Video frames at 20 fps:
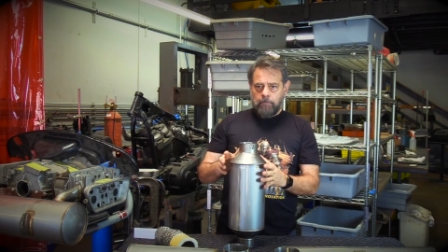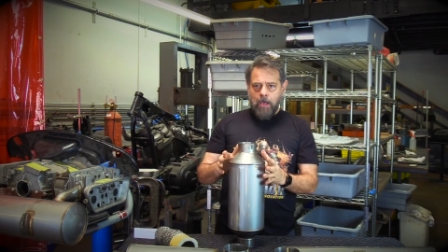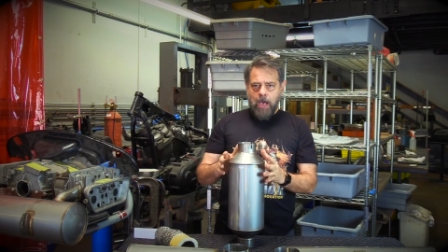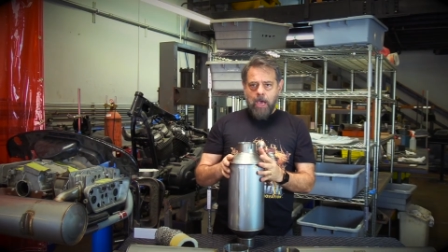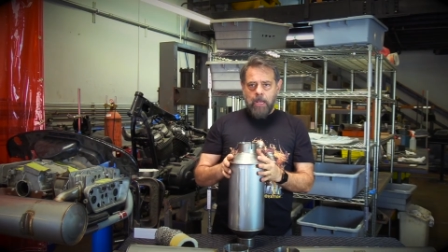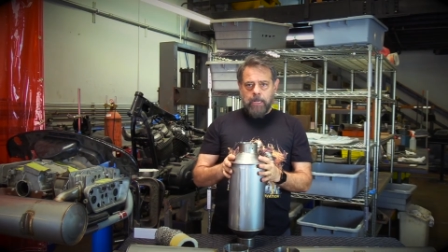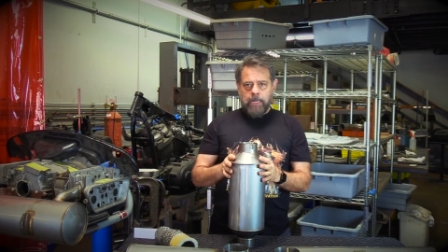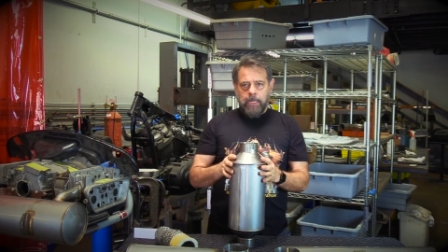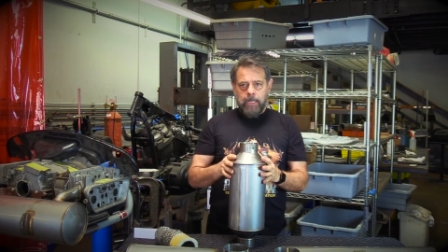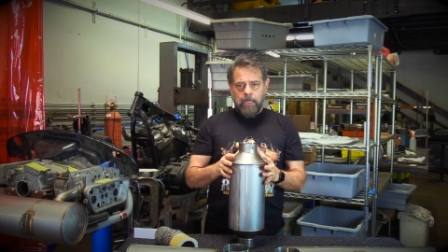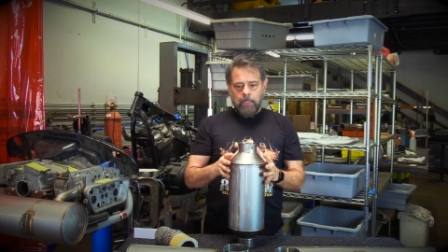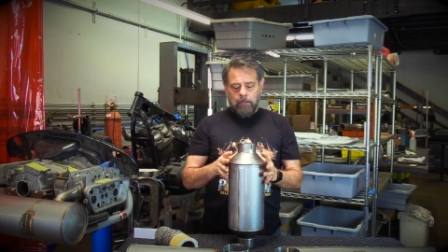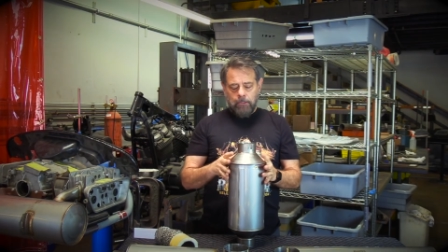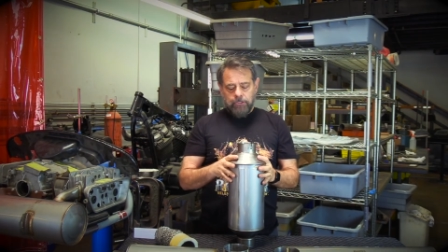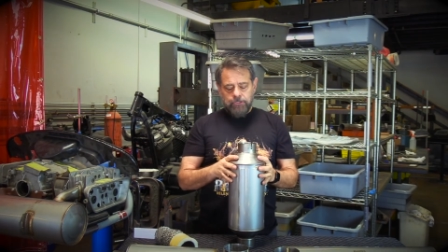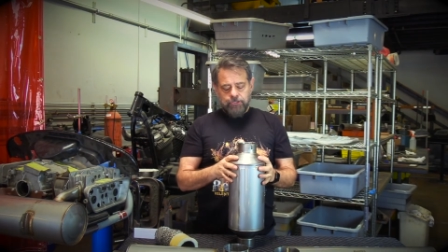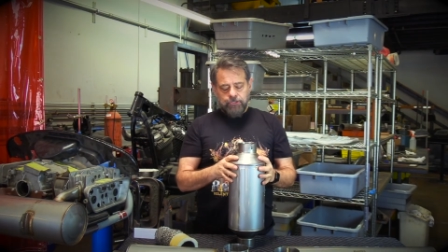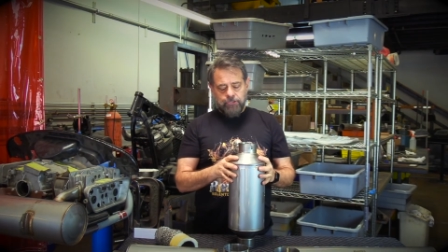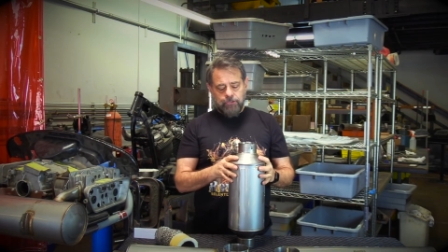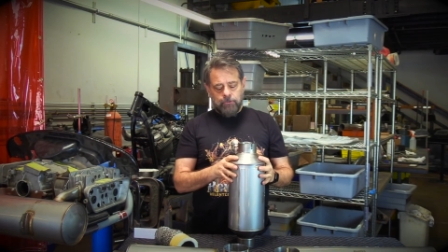body
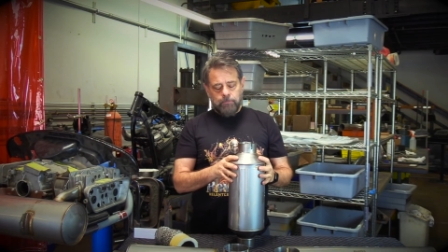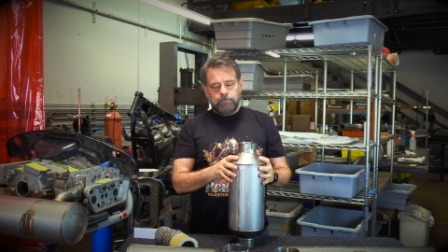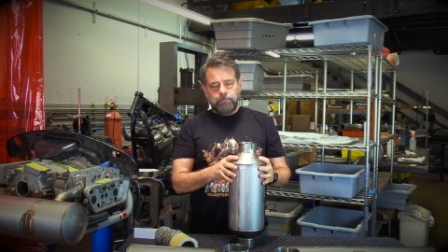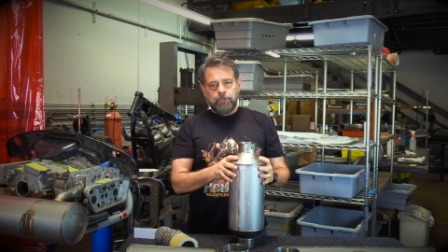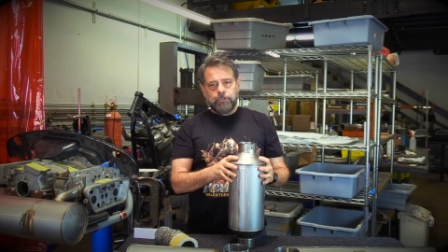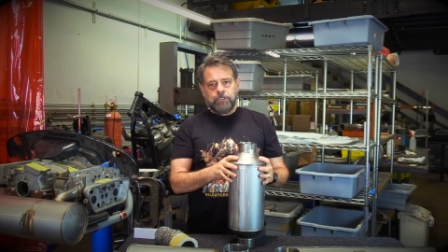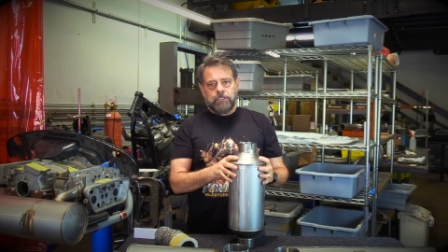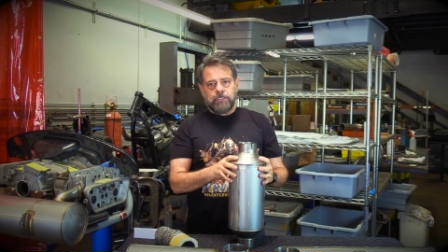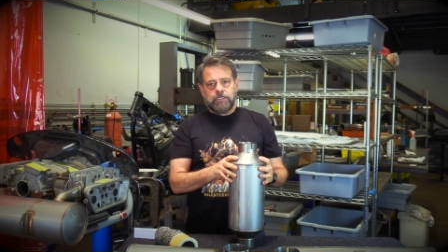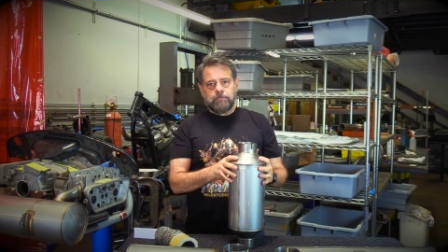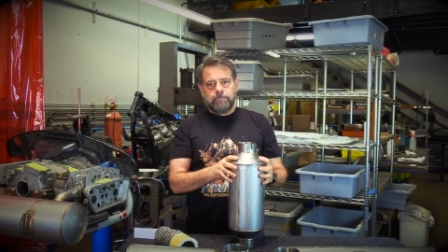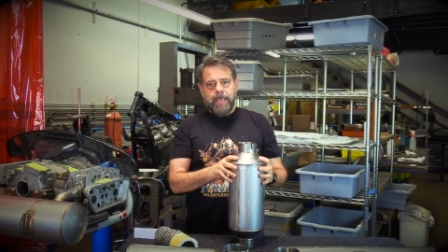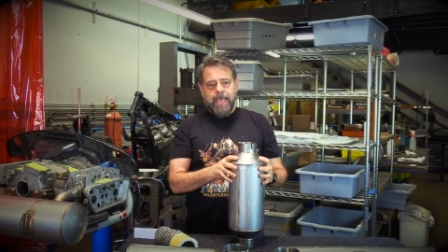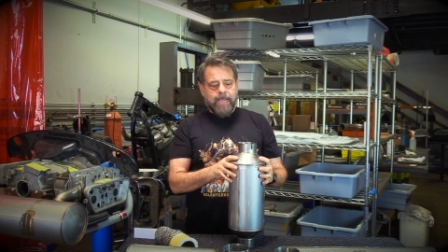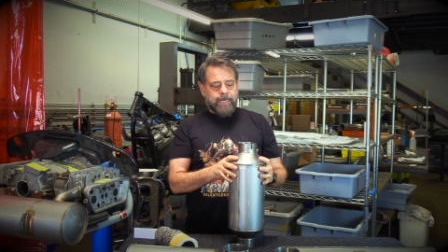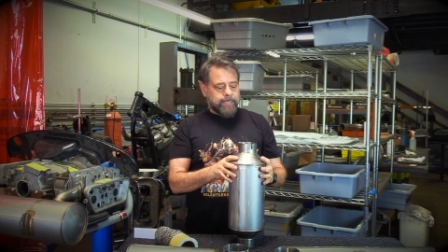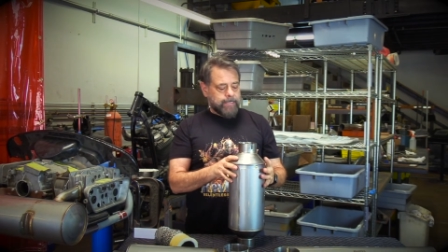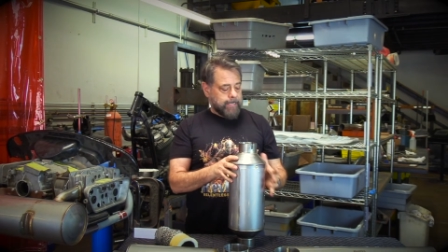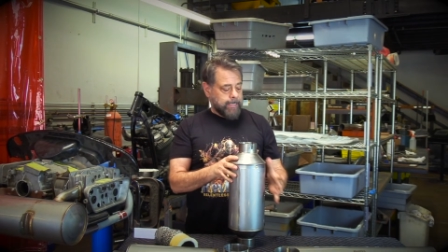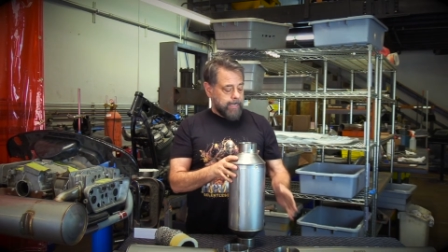English to put these
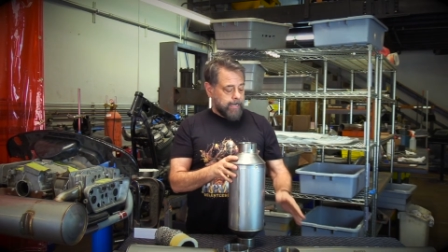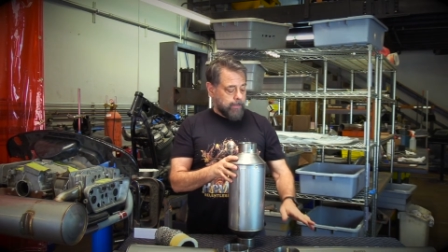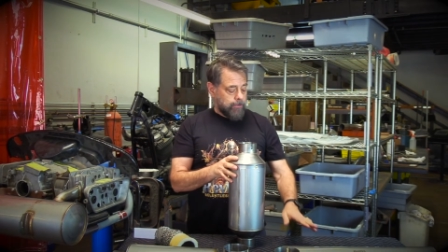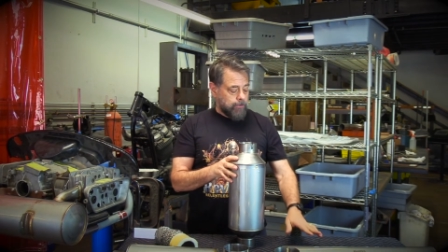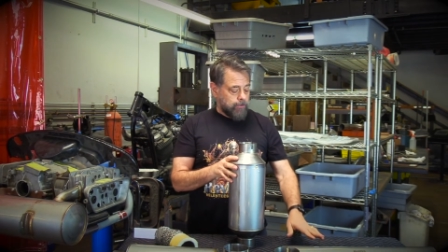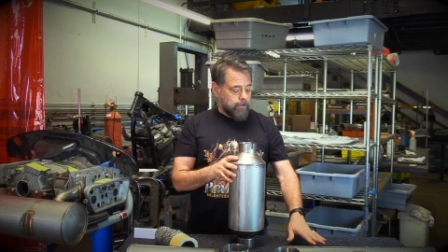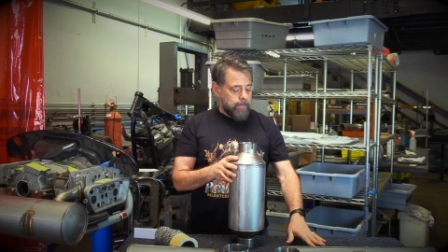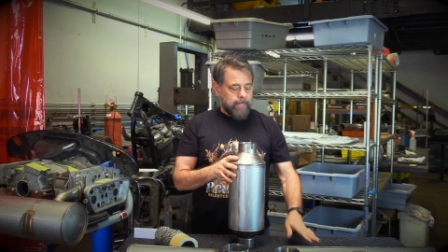back together